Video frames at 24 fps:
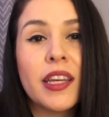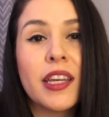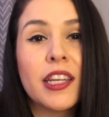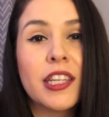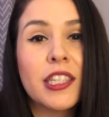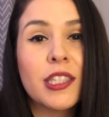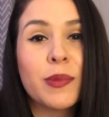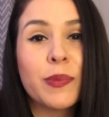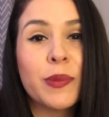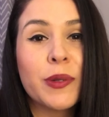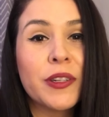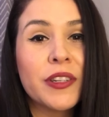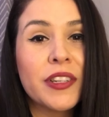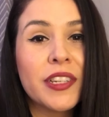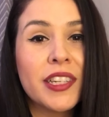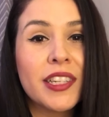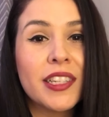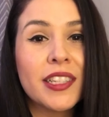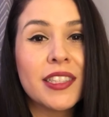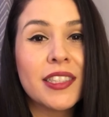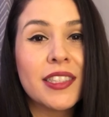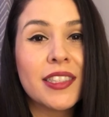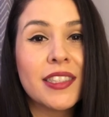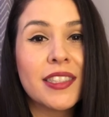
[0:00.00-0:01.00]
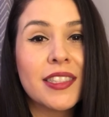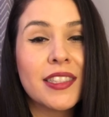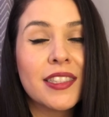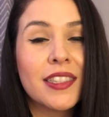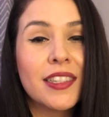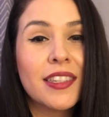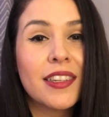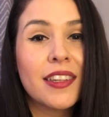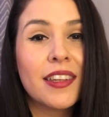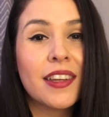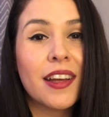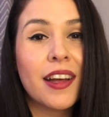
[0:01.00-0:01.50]
experience
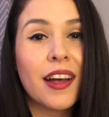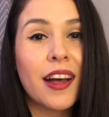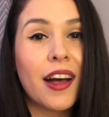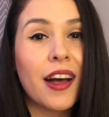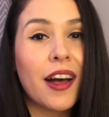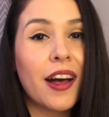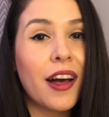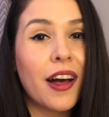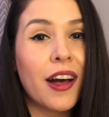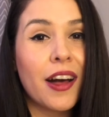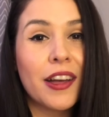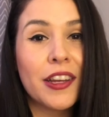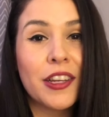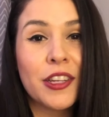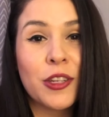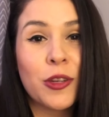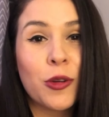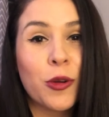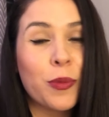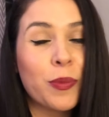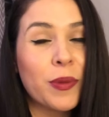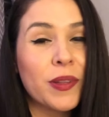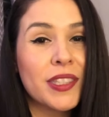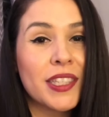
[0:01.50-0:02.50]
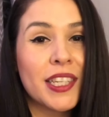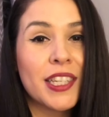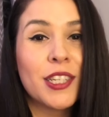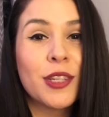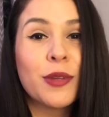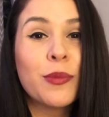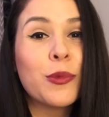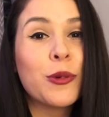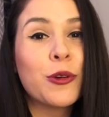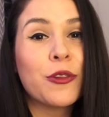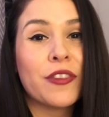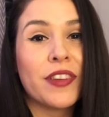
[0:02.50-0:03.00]
your
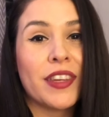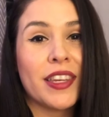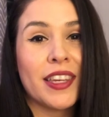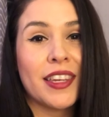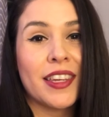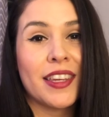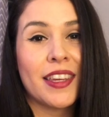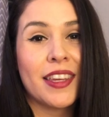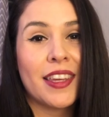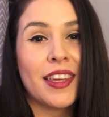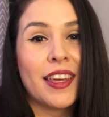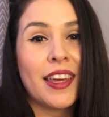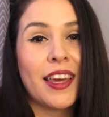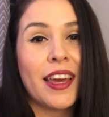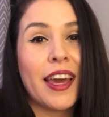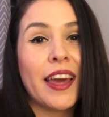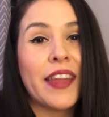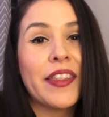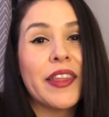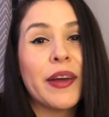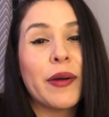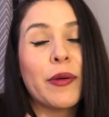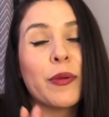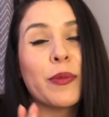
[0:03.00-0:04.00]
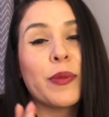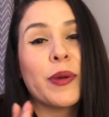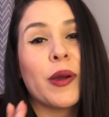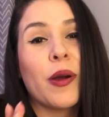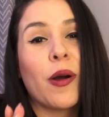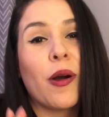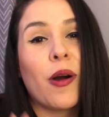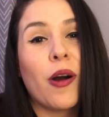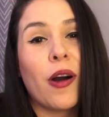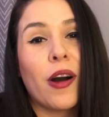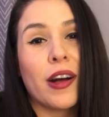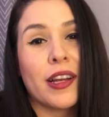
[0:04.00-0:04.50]
placenta moving, and that will be
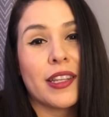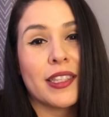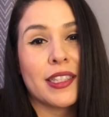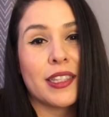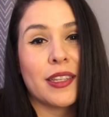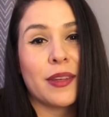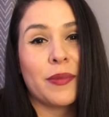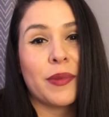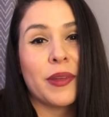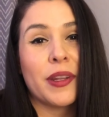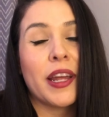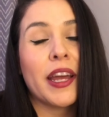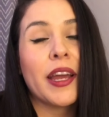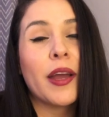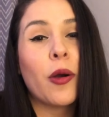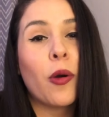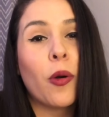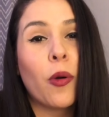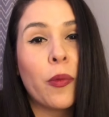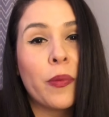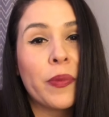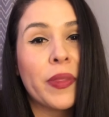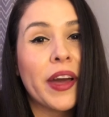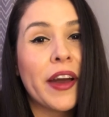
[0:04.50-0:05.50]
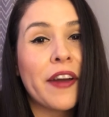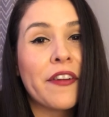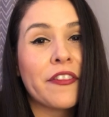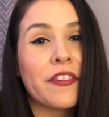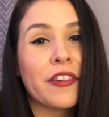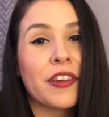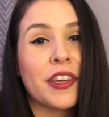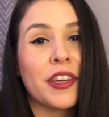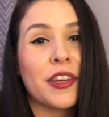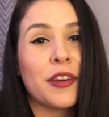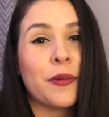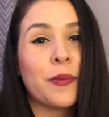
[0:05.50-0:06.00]
awesome, and I hope that for
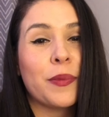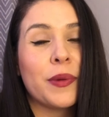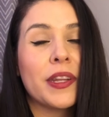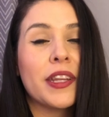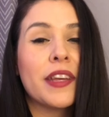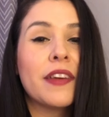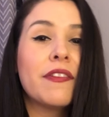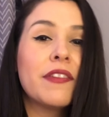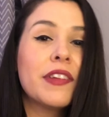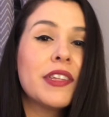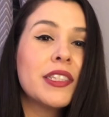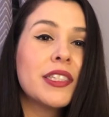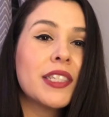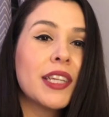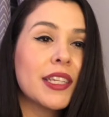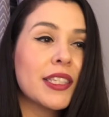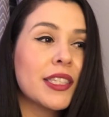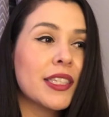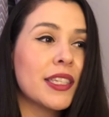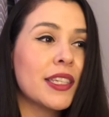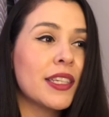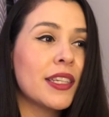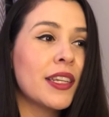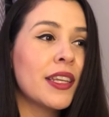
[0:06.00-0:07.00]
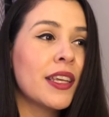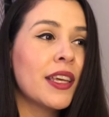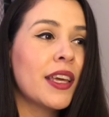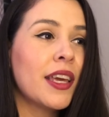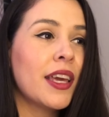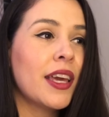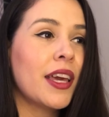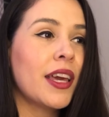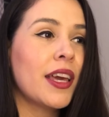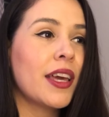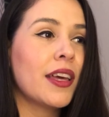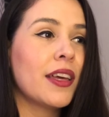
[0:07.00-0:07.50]
you. But if it doesn't,
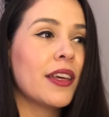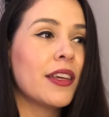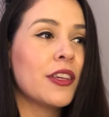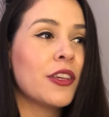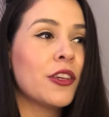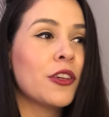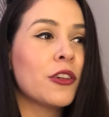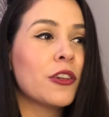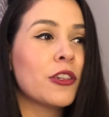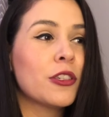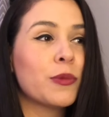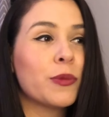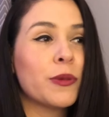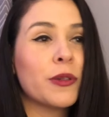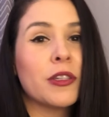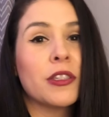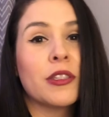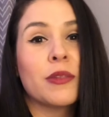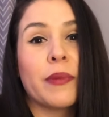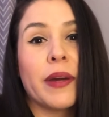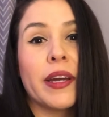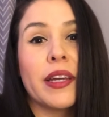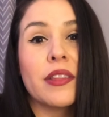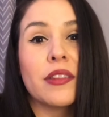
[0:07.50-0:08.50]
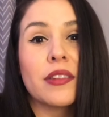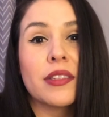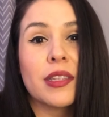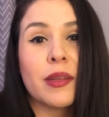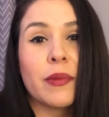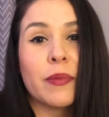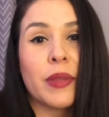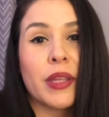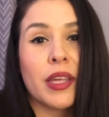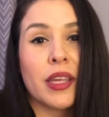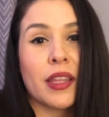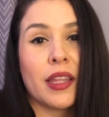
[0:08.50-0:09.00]
your experience might look
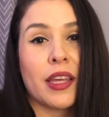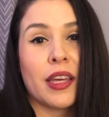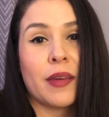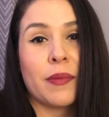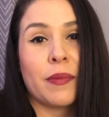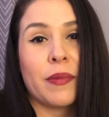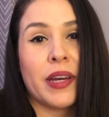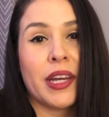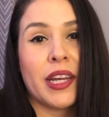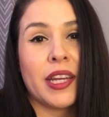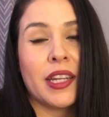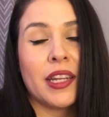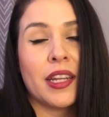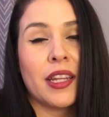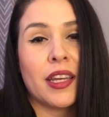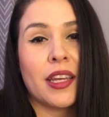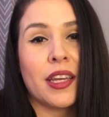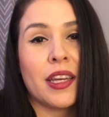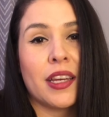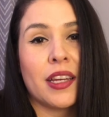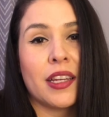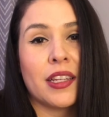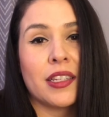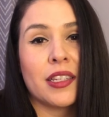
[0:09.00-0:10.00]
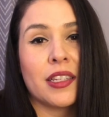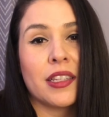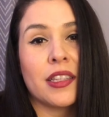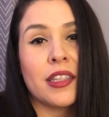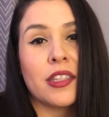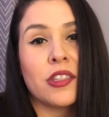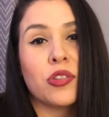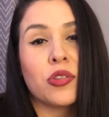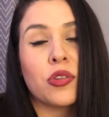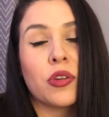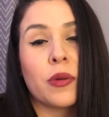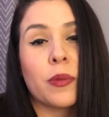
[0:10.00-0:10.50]
something like mine, and at
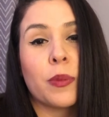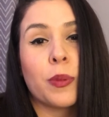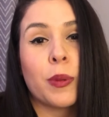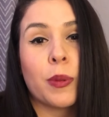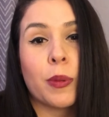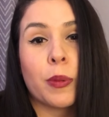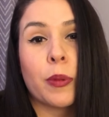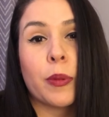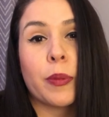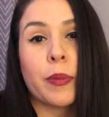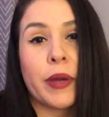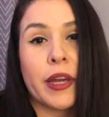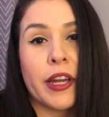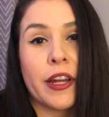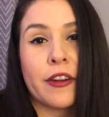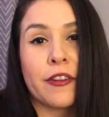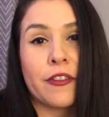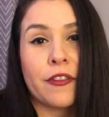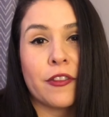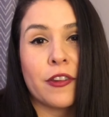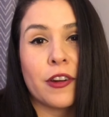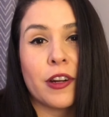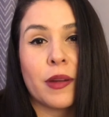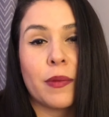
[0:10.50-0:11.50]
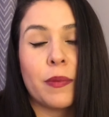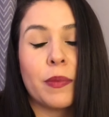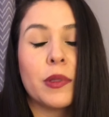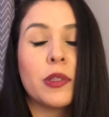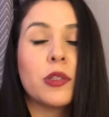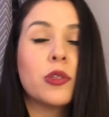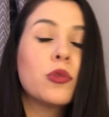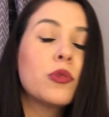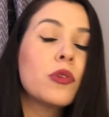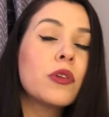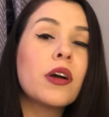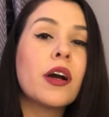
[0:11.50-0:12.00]
least you could be prepared for it. But
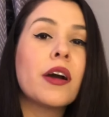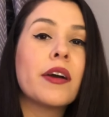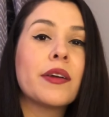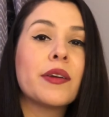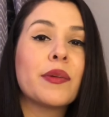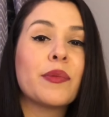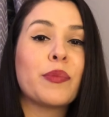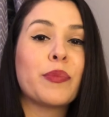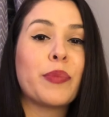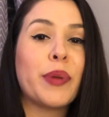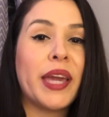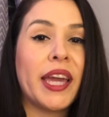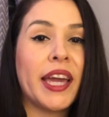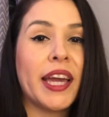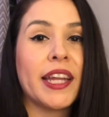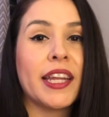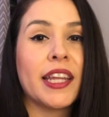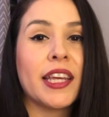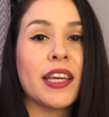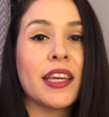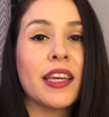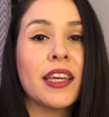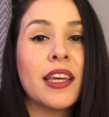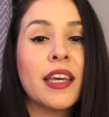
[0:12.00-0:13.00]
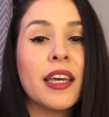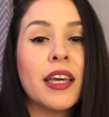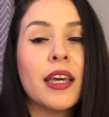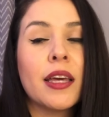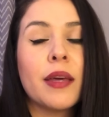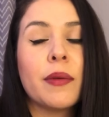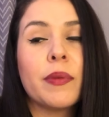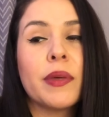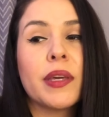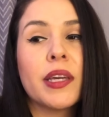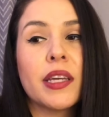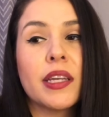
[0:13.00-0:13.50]
do not panic,
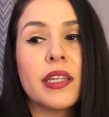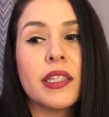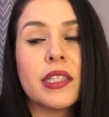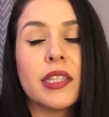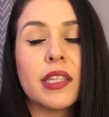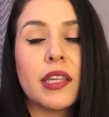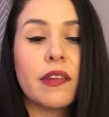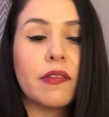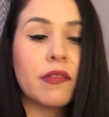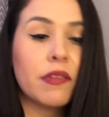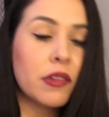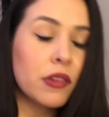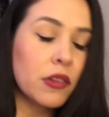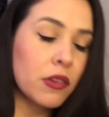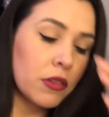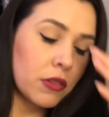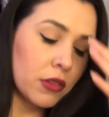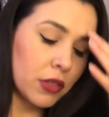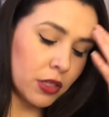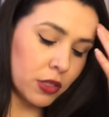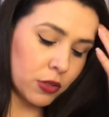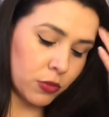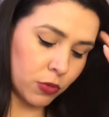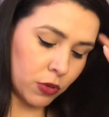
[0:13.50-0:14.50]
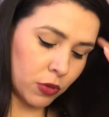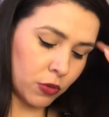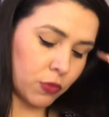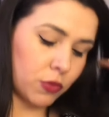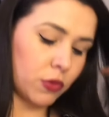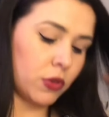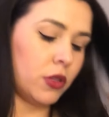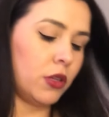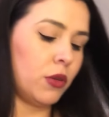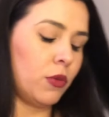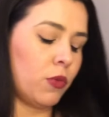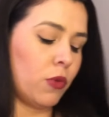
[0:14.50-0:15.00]
because even though things went
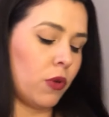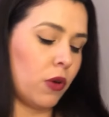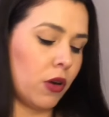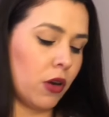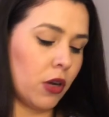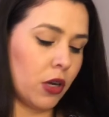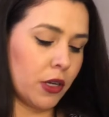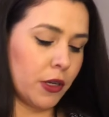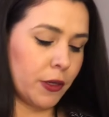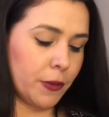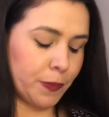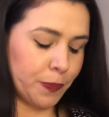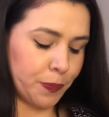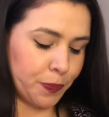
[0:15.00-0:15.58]
really wrong